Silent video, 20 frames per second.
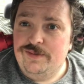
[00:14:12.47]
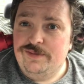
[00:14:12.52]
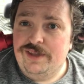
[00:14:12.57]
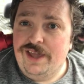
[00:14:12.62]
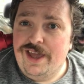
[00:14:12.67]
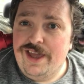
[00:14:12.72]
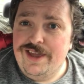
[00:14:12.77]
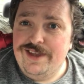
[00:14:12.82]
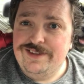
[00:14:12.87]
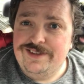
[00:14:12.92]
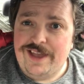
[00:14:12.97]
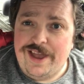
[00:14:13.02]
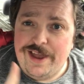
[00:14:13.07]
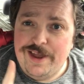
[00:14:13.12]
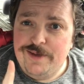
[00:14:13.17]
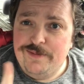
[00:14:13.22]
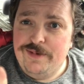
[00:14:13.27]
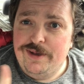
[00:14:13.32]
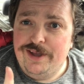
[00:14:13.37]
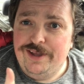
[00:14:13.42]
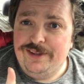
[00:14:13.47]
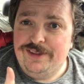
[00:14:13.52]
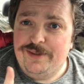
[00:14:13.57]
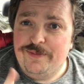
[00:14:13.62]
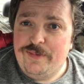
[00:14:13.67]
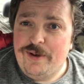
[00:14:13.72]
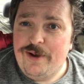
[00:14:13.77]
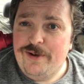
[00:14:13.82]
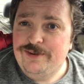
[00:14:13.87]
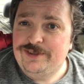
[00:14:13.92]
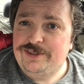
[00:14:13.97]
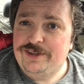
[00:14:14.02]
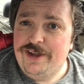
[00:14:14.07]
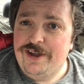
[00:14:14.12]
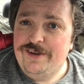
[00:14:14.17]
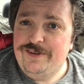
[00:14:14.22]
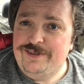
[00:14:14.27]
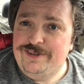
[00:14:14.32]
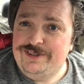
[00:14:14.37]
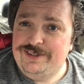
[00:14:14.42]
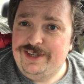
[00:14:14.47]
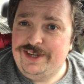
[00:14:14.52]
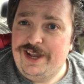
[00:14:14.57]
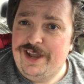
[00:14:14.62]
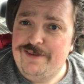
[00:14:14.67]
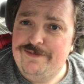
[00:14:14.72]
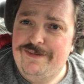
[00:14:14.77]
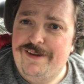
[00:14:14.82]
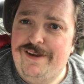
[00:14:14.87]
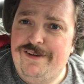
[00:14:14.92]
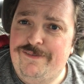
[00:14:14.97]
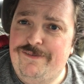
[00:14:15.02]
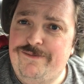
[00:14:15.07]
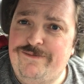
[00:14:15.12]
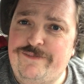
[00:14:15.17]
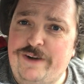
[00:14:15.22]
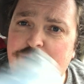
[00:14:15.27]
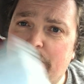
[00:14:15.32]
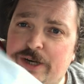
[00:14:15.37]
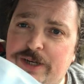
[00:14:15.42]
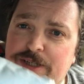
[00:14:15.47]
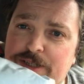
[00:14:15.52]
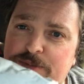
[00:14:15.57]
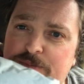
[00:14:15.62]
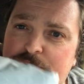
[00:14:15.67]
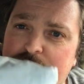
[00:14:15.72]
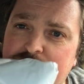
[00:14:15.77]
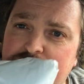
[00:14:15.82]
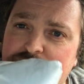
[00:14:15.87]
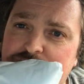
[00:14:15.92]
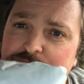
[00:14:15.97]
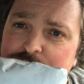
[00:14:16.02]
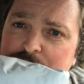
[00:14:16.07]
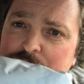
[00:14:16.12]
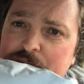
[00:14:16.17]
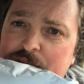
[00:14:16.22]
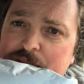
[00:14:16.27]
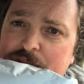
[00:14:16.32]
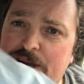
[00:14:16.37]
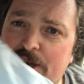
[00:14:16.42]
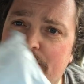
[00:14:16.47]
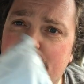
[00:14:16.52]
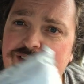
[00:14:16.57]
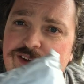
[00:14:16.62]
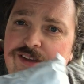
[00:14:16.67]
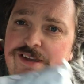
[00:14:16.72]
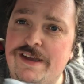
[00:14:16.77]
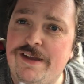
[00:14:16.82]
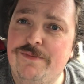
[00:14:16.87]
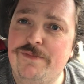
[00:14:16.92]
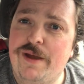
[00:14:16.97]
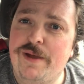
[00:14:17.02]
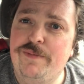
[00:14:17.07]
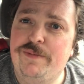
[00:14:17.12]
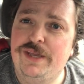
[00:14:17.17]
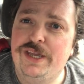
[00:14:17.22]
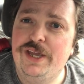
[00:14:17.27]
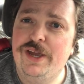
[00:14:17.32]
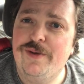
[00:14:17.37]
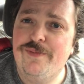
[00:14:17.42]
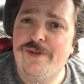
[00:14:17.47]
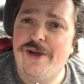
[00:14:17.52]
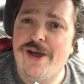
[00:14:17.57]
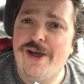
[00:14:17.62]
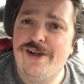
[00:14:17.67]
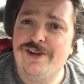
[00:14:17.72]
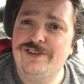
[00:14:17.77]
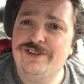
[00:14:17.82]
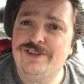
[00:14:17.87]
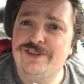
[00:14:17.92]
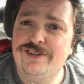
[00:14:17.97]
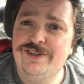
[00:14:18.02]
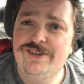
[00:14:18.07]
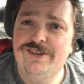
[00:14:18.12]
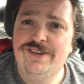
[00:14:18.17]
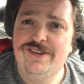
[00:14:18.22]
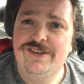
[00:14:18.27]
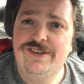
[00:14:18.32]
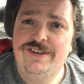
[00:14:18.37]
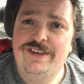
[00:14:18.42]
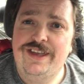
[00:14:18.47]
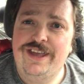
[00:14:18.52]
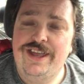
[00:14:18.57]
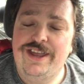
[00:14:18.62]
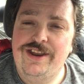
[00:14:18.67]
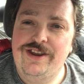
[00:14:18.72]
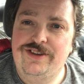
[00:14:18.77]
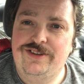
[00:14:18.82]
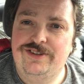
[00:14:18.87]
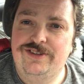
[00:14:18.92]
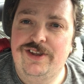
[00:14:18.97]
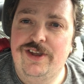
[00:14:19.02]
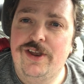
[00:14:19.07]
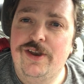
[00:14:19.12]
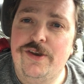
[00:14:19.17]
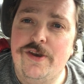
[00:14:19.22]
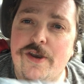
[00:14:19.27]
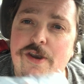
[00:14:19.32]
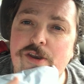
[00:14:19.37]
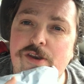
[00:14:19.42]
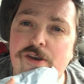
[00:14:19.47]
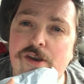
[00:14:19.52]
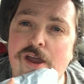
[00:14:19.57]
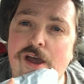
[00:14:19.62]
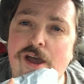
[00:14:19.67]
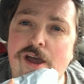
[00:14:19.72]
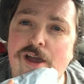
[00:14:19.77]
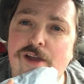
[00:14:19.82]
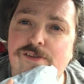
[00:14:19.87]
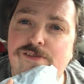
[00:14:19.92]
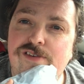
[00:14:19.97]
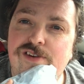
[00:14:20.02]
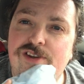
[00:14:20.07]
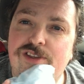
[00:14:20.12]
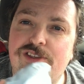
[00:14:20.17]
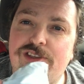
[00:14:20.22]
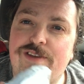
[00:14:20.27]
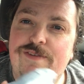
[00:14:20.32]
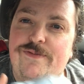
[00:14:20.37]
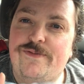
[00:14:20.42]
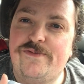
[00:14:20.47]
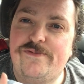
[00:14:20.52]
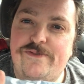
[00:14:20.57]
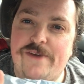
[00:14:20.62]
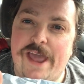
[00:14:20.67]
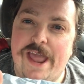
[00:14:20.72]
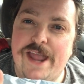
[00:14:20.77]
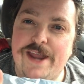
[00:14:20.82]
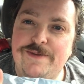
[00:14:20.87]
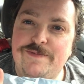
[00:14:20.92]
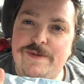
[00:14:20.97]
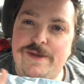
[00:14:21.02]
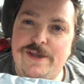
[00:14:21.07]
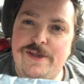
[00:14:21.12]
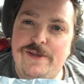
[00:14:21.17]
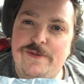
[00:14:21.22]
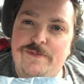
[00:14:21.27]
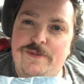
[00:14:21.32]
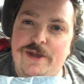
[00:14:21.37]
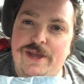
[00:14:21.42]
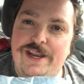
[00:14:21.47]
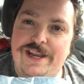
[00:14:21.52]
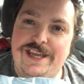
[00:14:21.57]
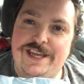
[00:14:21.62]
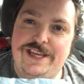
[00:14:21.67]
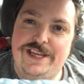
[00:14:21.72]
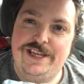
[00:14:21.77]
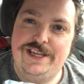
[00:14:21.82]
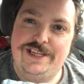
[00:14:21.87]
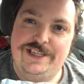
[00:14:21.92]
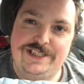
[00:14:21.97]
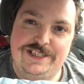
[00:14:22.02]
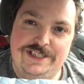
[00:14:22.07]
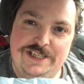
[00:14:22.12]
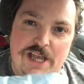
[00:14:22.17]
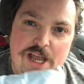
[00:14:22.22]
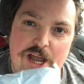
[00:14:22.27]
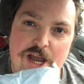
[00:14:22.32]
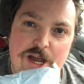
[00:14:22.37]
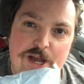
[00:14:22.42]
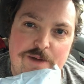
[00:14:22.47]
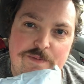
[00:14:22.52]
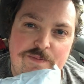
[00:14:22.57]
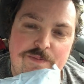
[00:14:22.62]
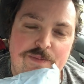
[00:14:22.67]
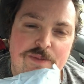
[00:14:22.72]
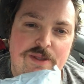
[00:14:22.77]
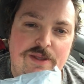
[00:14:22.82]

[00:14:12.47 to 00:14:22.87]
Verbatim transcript: up, guys? I am at the post office. I got my first piece of mail in my PO box. It's not really fan mail, but it is uh,